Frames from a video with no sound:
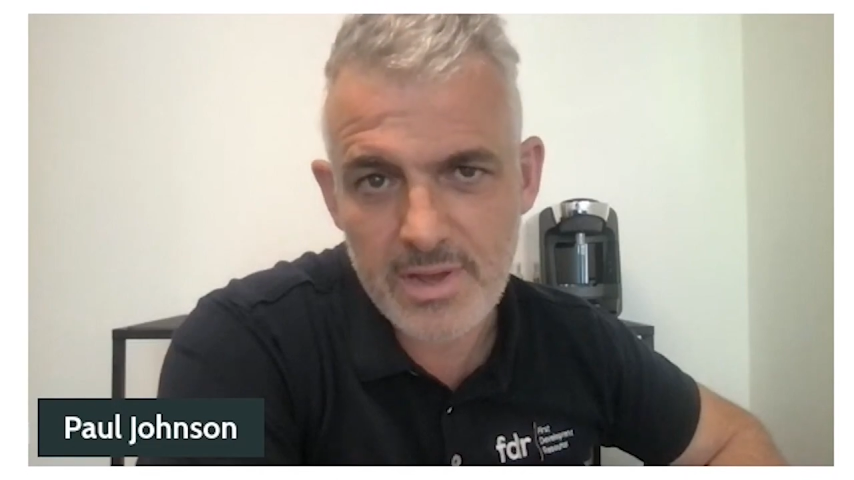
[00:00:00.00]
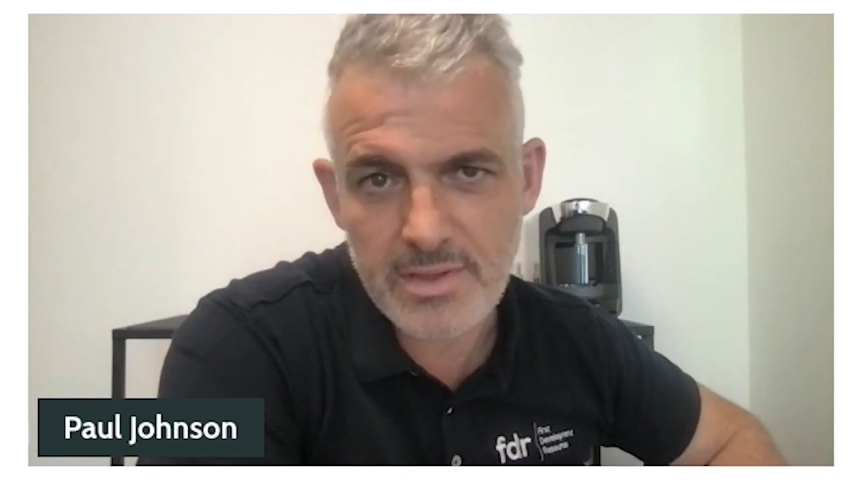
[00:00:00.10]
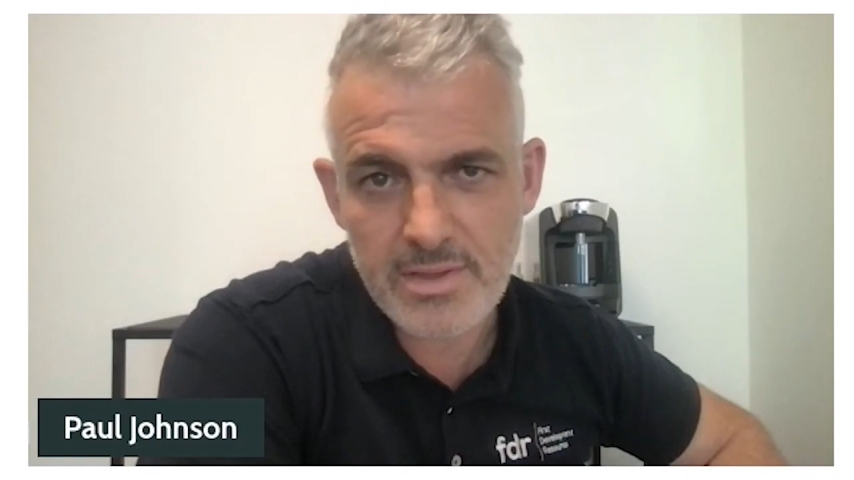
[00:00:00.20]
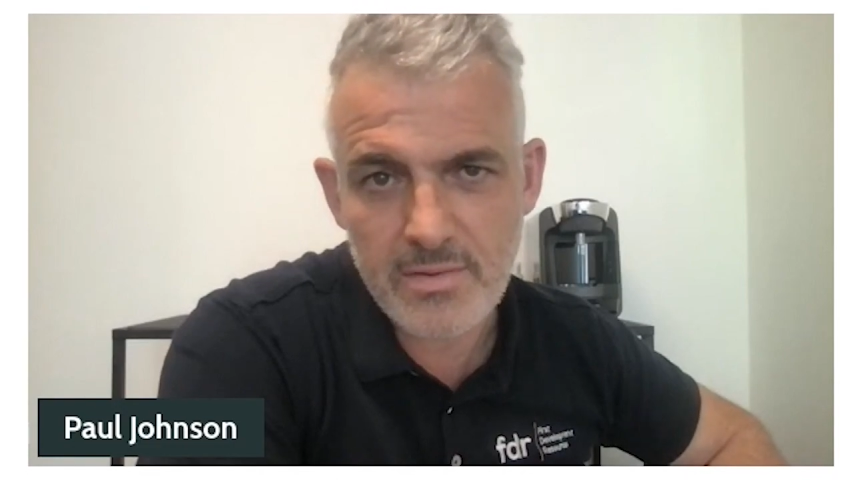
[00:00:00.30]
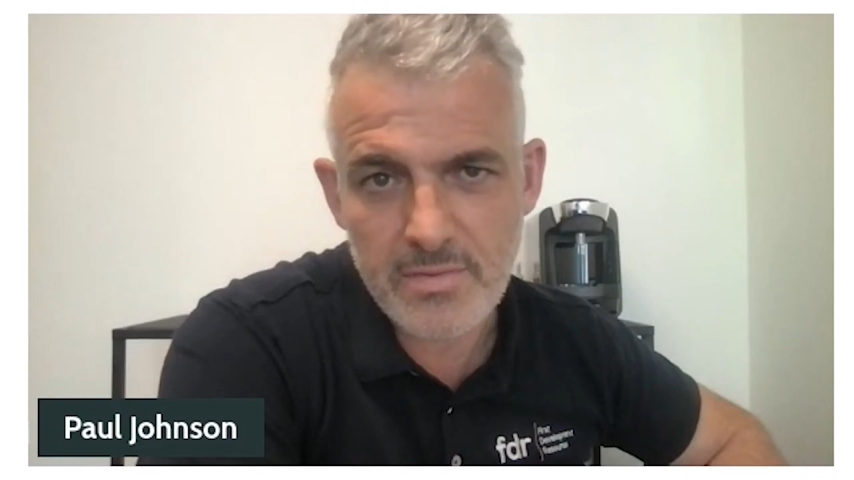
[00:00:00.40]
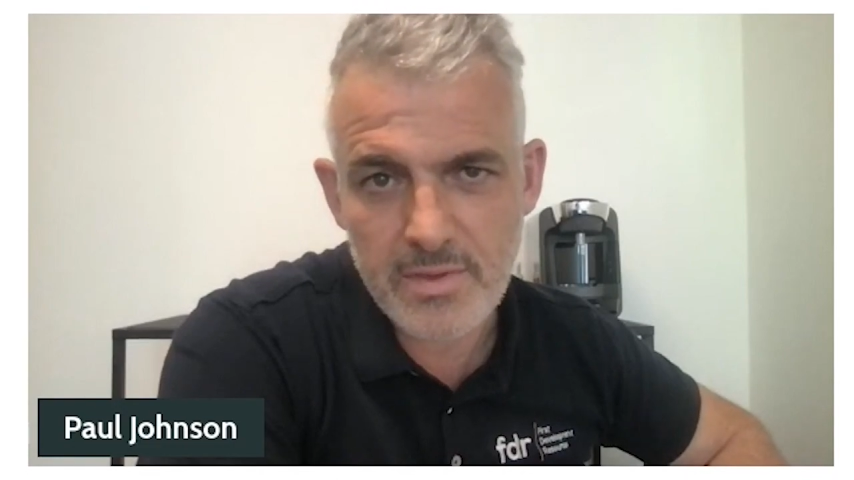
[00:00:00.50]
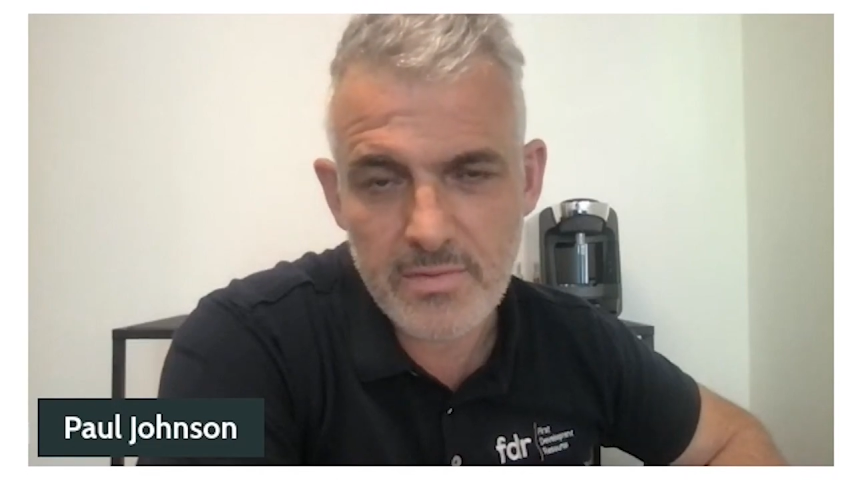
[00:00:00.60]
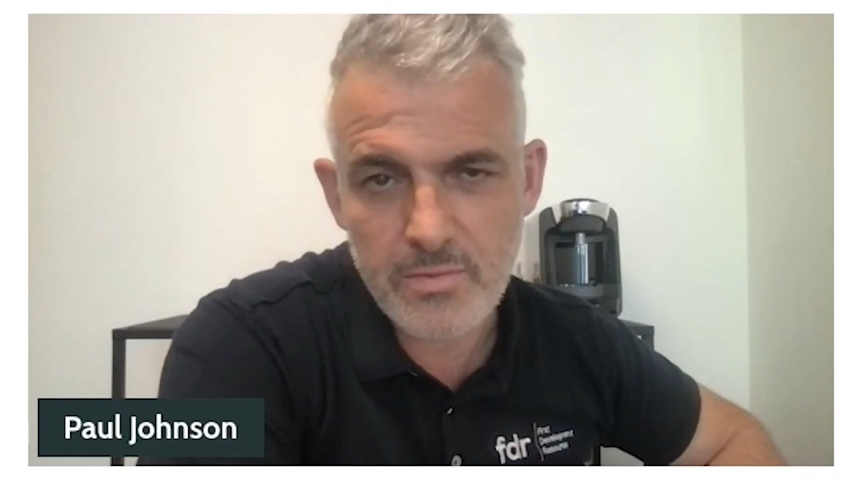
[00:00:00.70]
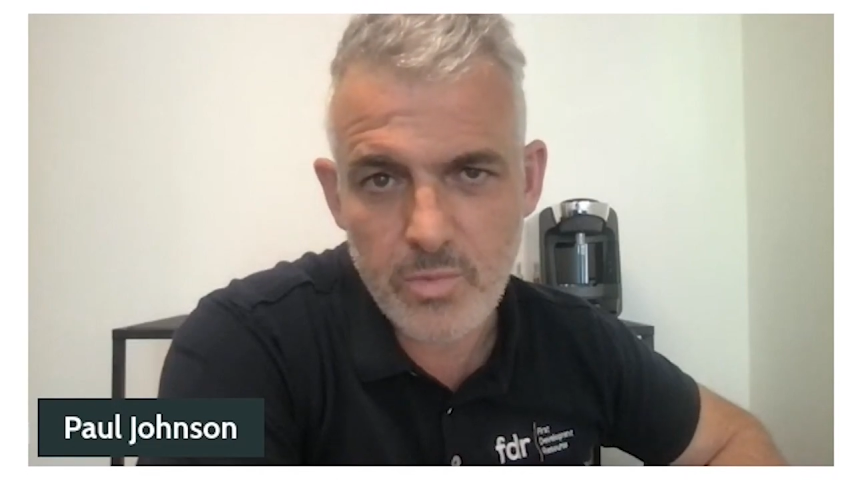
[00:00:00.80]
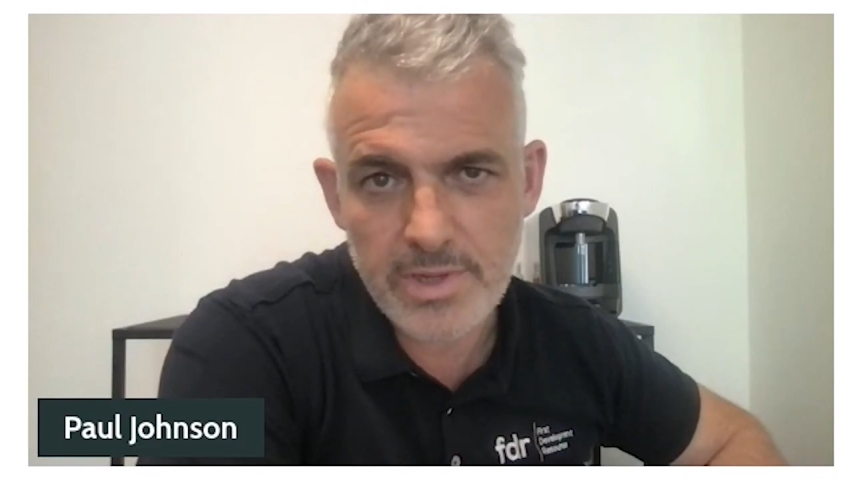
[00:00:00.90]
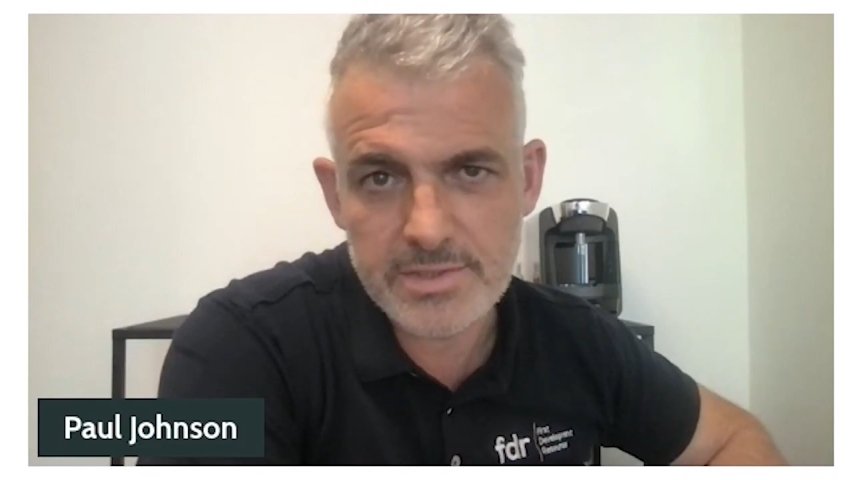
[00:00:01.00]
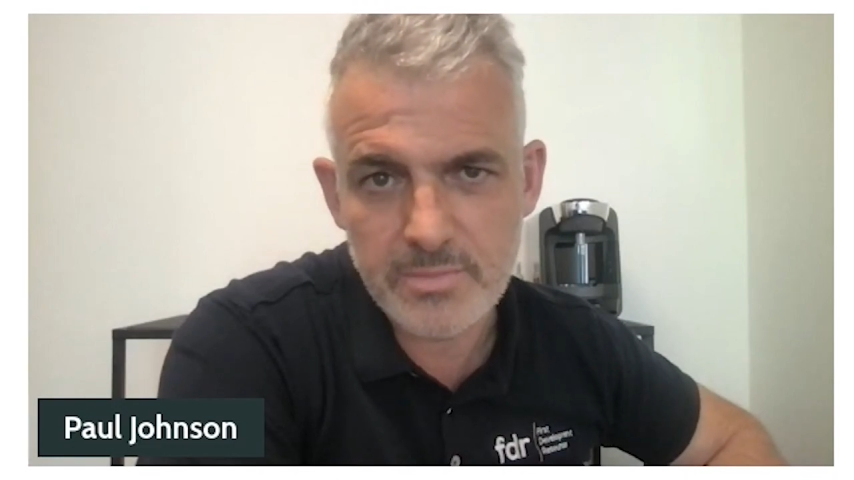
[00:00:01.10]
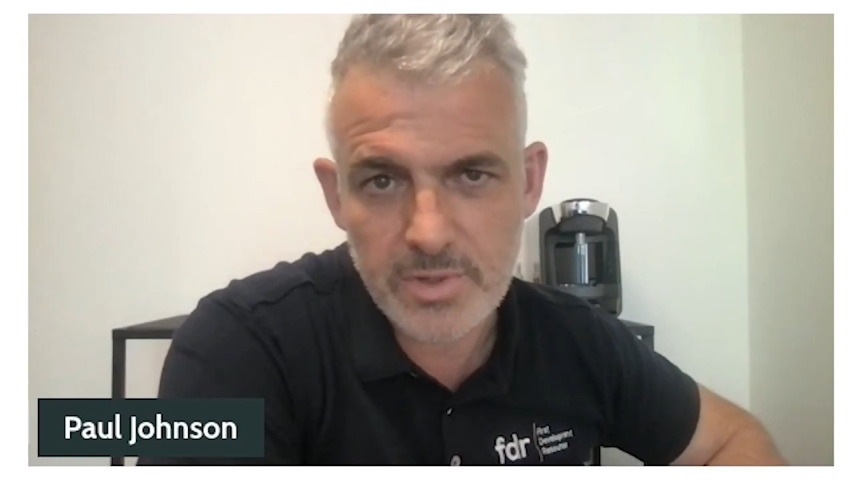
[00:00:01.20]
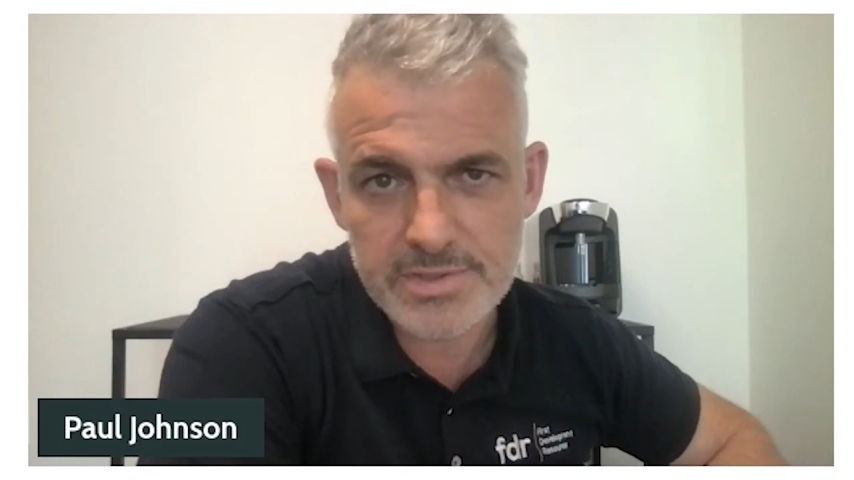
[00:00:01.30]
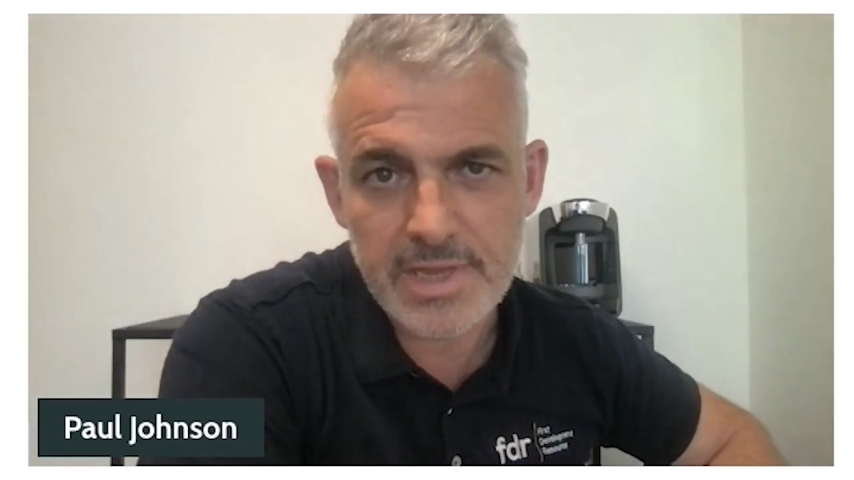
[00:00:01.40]
the weeks
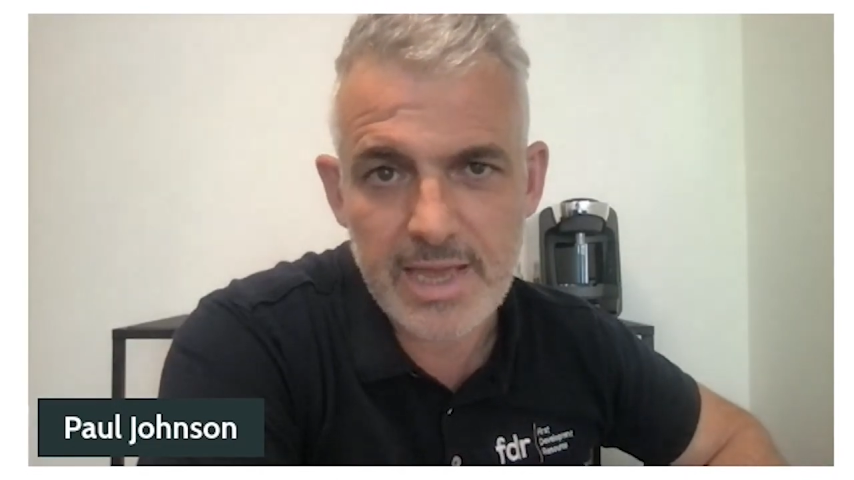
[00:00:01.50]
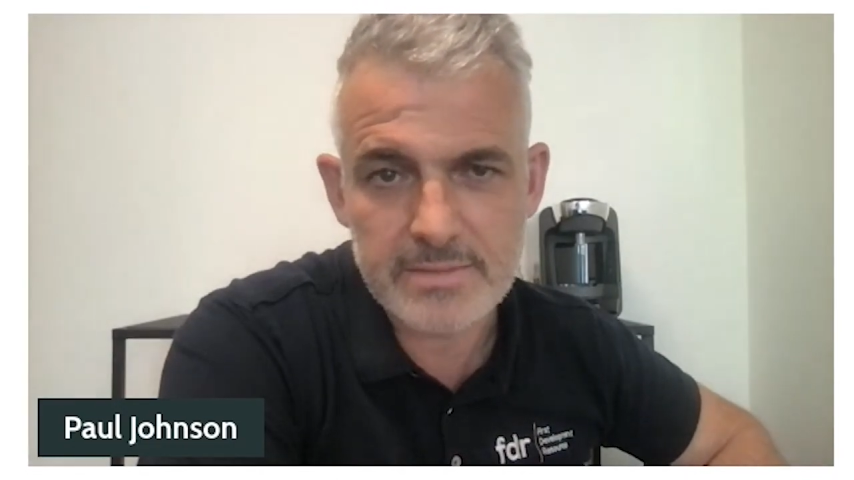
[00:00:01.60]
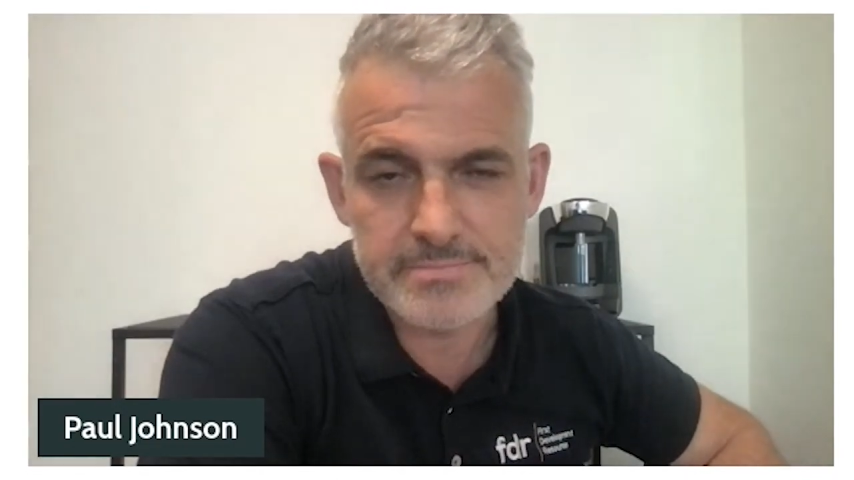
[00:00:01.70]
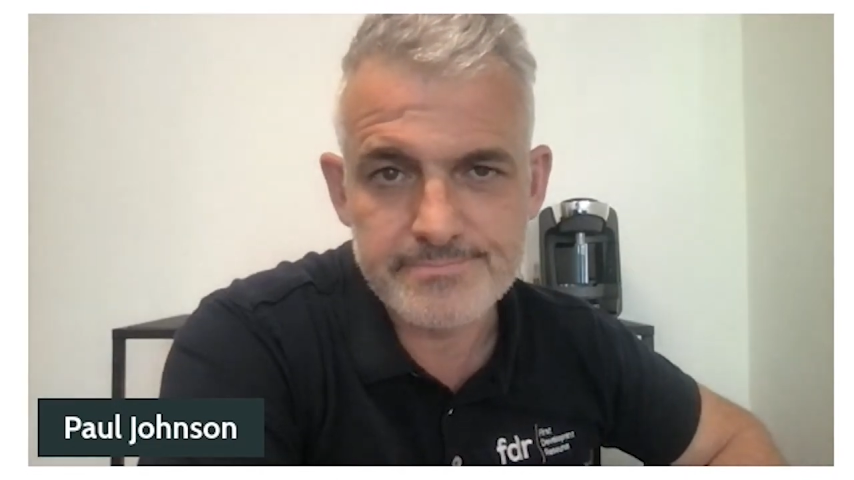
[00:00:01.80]
and months ahead.